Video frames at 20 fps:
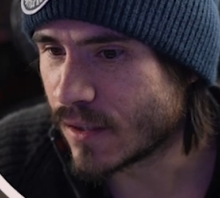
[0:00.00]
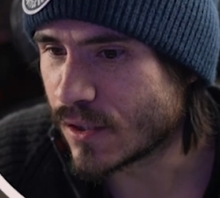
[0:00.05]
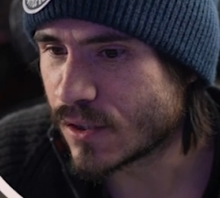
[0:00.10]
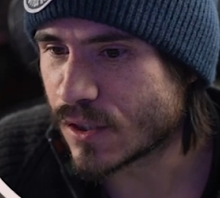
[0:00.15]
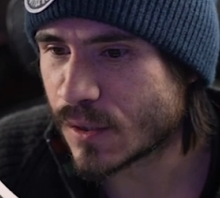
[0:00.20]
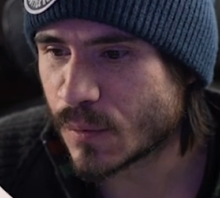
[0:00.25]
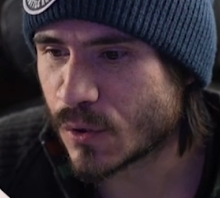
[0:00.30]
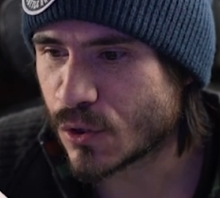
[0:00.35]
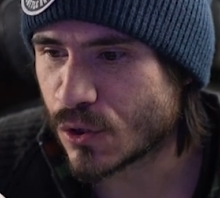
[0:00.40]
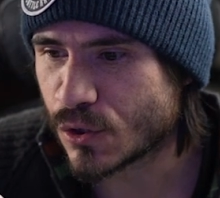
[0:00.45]
these
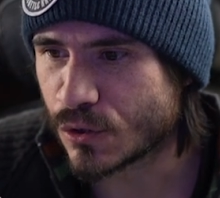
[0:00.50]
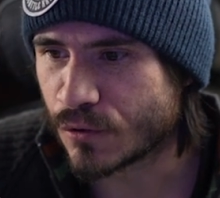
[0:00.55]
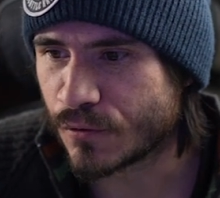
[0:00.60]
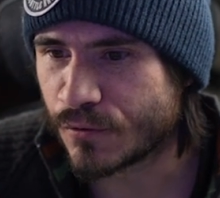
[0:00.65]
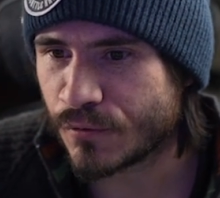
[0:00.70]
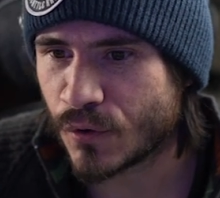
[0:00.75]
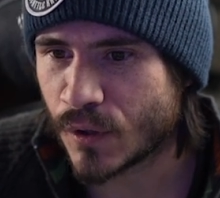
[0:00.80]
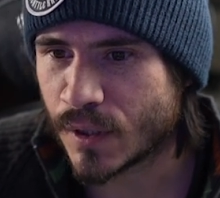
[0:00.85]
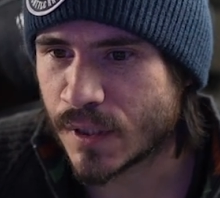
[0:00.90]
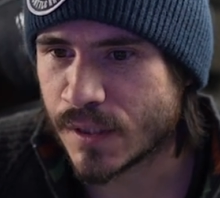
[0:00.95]
images are
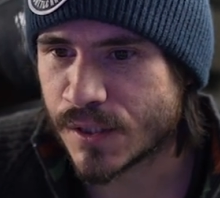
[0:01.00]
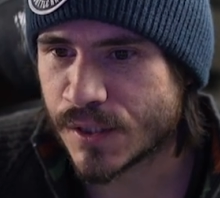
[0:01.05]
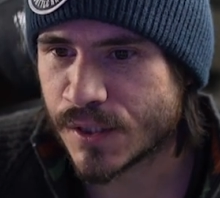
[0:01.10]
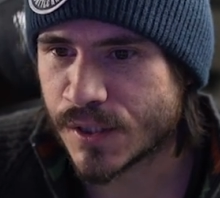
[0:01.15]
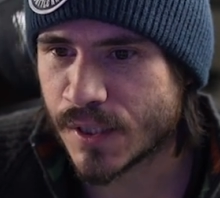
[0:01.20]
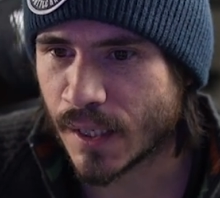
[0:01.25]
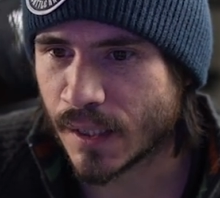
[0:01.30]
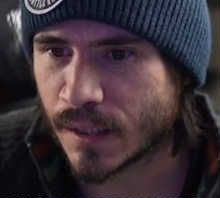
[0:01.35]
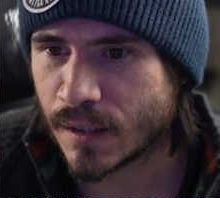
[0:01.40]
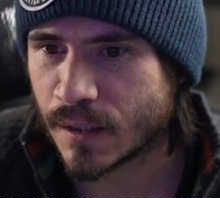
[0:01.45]
freaking
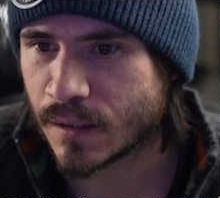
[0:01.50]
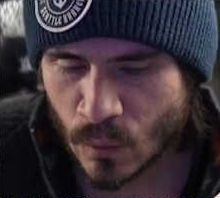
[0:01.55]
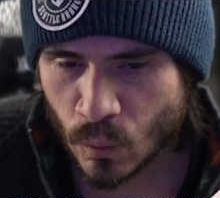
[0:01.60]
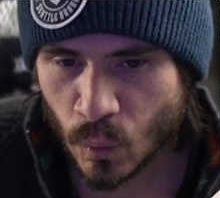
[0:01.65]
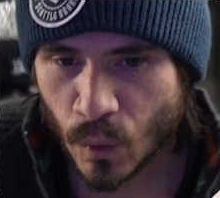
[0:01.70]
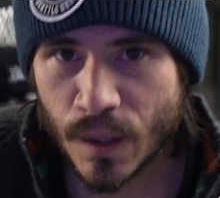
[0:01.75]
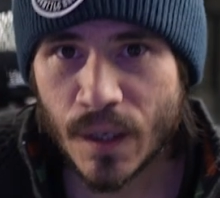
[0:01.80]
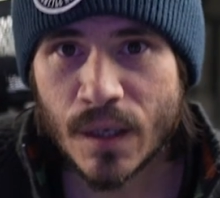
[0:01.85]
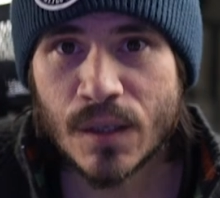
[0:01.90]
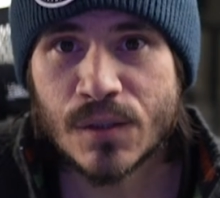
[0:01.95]
sick.
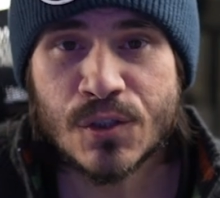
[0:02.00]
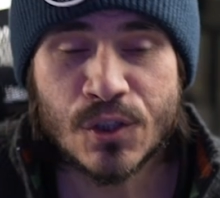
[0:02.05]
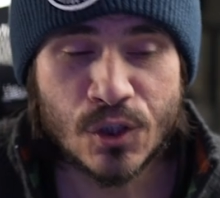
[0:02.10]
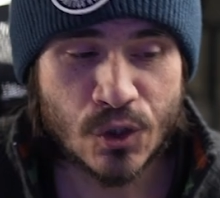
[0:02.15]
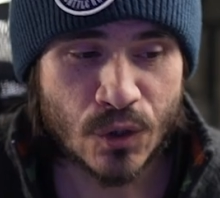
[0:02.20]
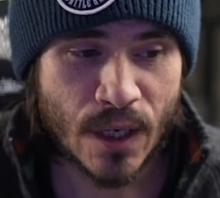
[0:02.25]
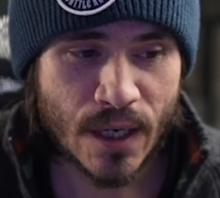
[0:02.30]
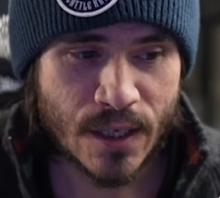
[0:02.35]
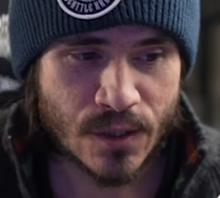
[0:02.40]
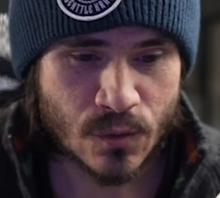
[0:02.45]
What else do
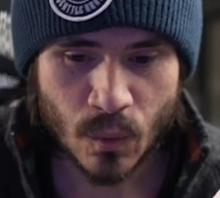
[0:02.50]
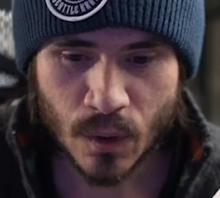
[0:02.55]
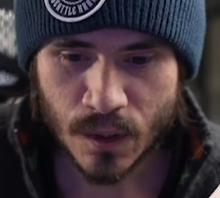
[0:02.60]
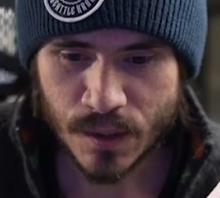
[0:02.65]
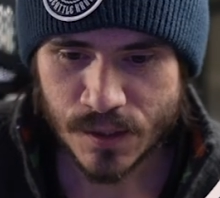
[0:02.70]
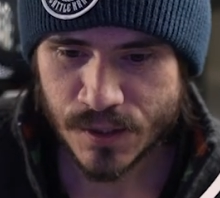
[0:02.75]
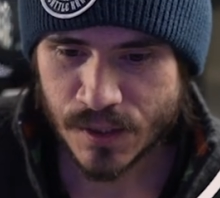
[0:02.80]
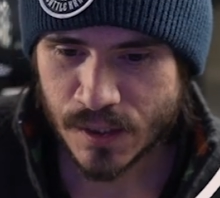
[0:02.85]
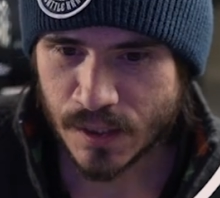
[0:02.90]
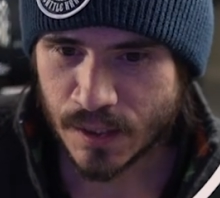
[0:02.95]
you guys
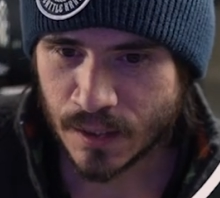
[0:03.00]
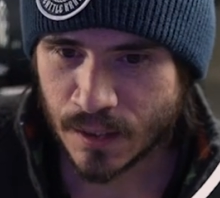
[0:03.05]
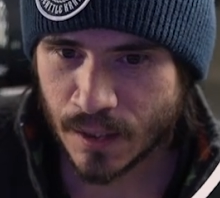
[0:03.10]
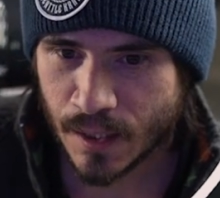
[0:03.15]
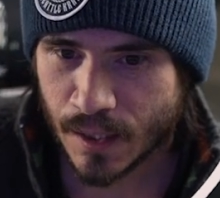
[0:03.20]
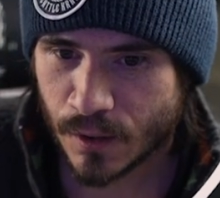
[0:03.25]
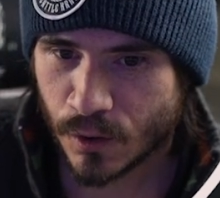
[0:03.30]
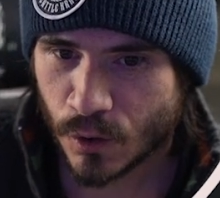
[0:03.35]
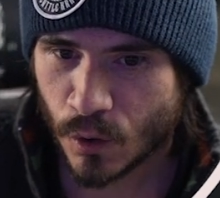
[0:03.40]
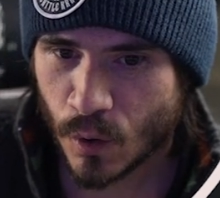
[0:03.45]
want to see?
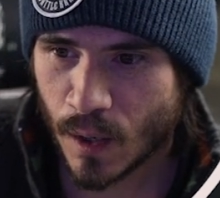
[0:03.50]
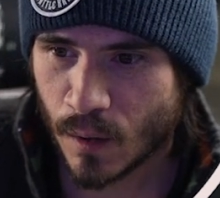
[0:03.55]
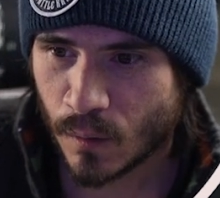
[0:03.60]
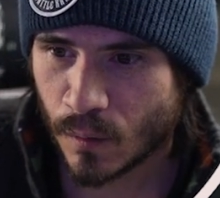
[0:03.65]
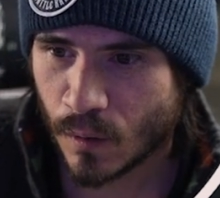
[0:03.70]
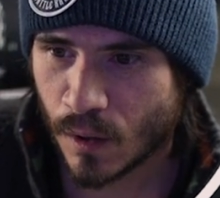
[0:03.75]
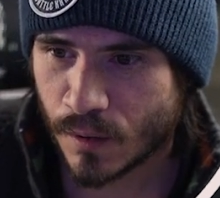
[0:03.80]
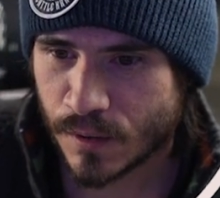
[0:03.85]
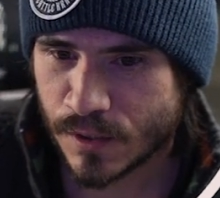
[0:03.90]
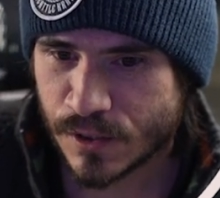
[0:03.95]
I don't know how
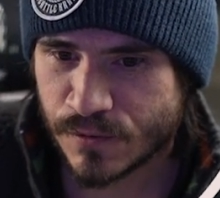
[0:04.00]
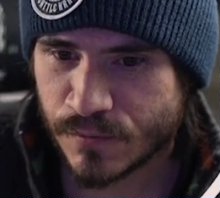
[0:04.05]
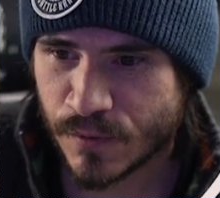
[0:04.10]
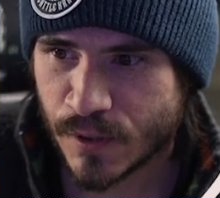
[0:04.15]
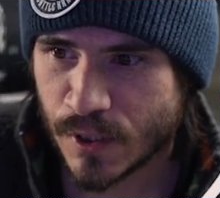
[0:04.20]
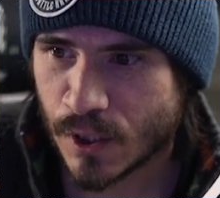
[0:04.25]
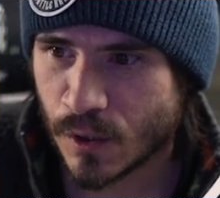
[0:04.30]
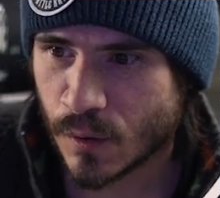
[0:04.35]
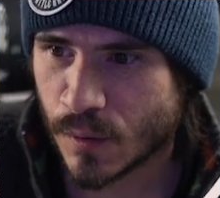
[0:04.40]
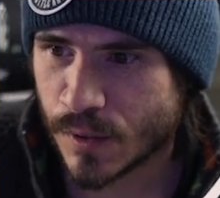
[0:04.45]
long this
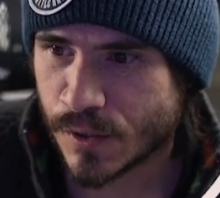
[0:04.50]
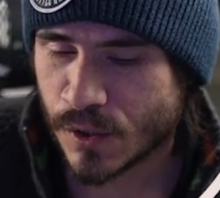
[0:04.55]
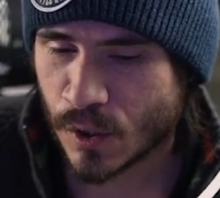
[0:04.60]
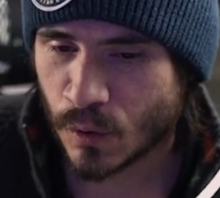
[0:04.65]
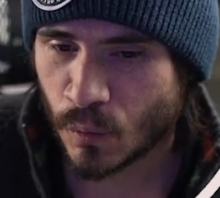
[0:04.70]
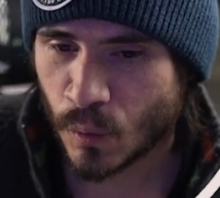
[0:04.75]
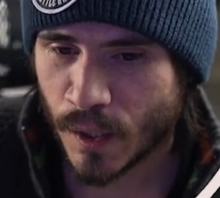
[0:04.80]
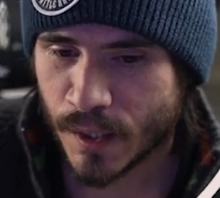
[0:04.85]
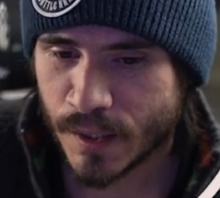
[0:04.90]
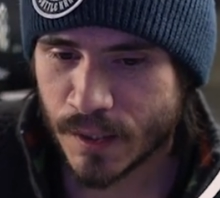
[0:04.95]
video is
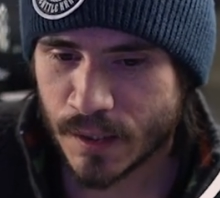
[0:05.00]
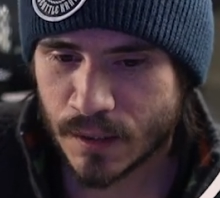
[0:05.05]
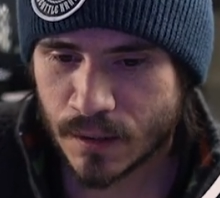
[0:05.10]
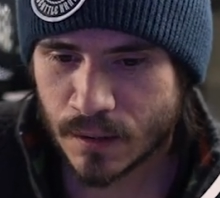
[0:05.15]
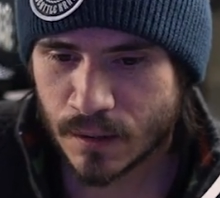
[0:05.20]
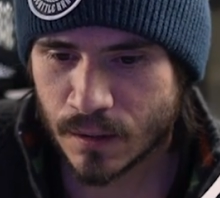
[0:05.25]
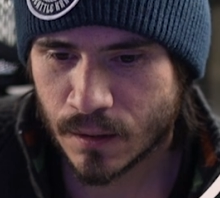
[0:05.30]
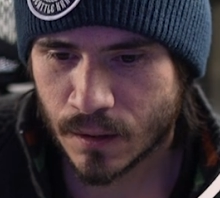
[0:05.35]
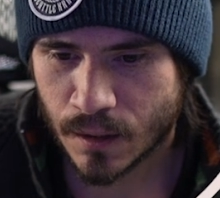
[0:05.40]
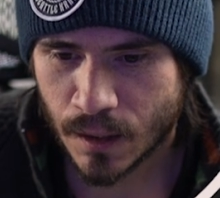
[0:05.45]
already.